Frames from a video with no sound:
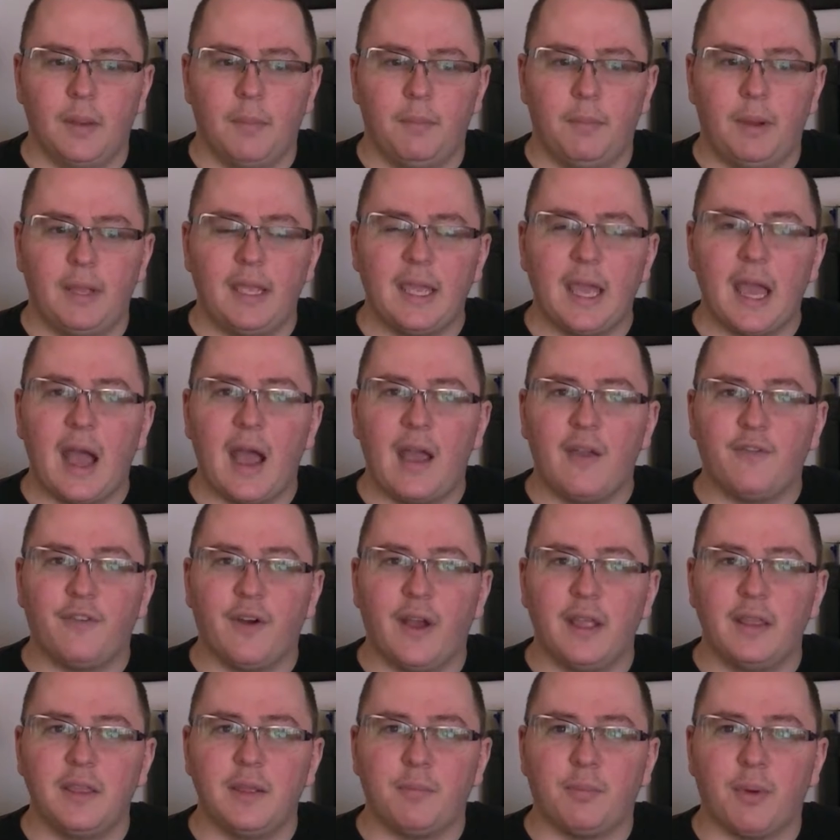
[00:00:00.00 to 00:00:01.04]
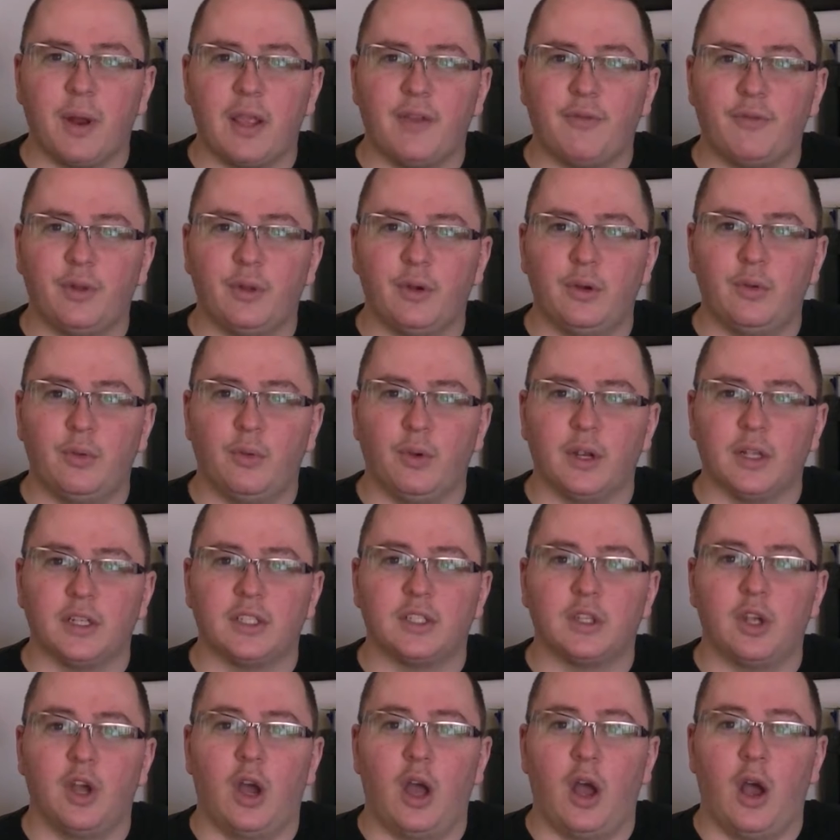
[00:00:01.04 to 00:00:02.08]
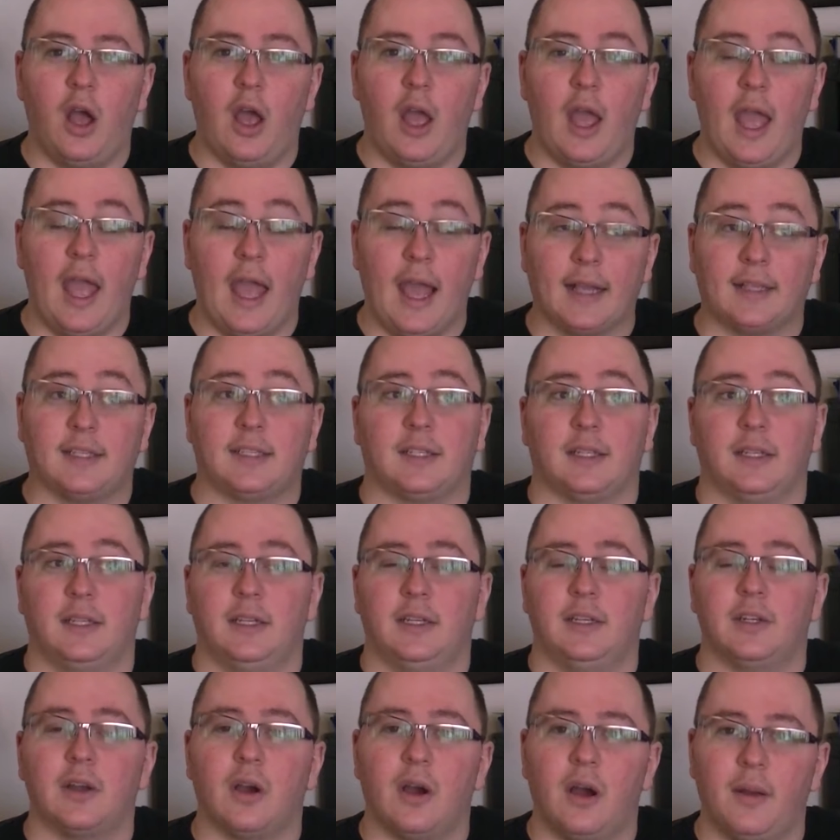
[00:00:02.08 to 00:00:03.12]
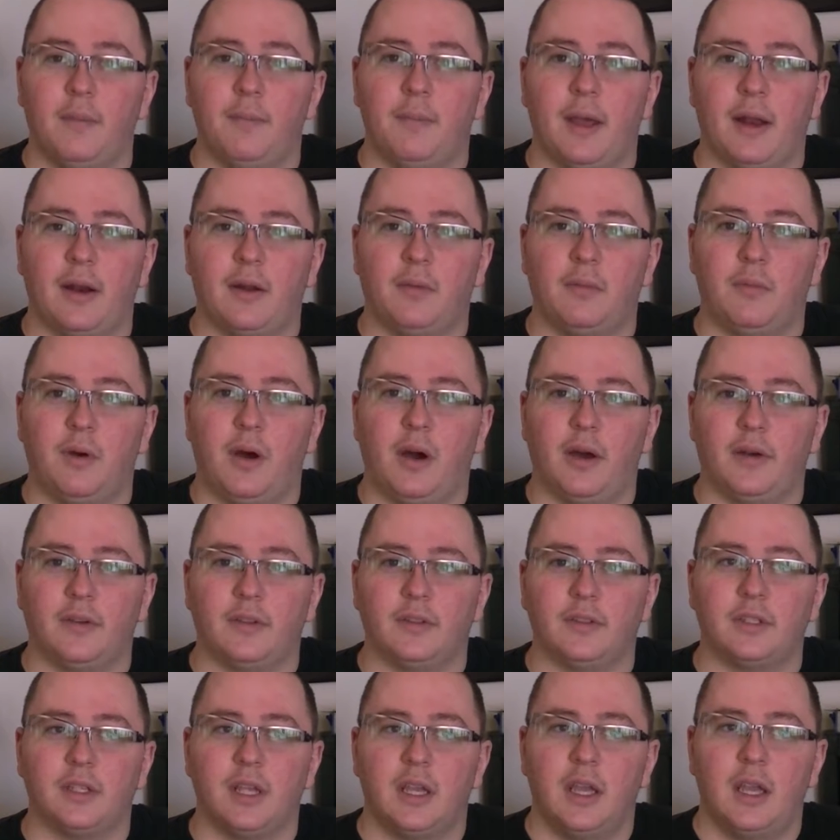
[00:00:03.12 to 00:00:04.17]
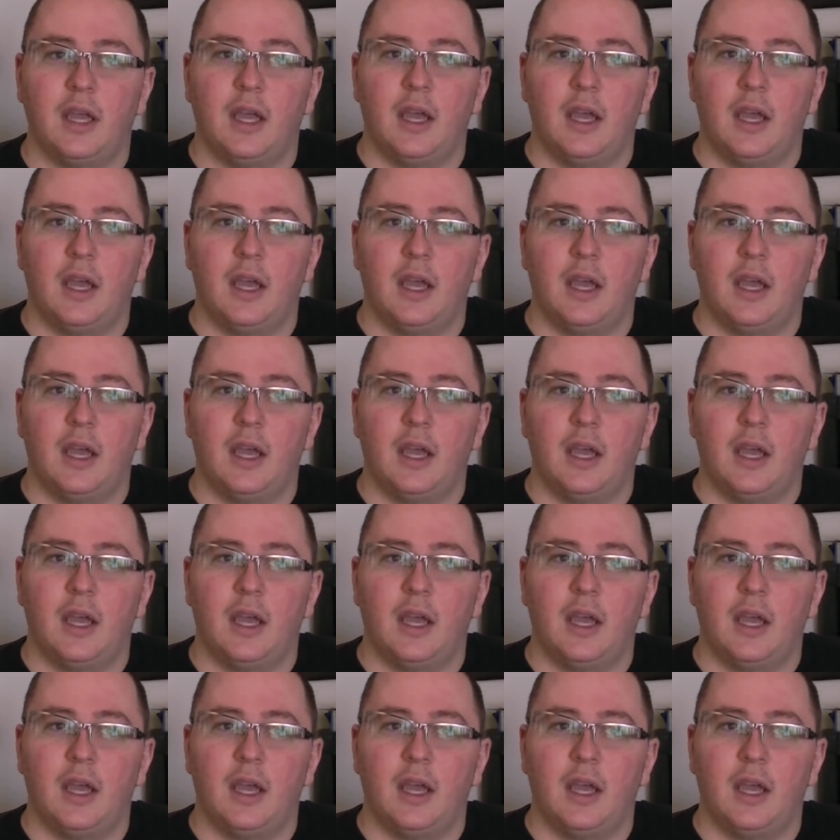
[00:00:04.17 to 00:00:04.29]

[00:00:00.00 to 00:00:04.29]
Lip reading: But yeah, I find the brake fluid works excellent on metal models.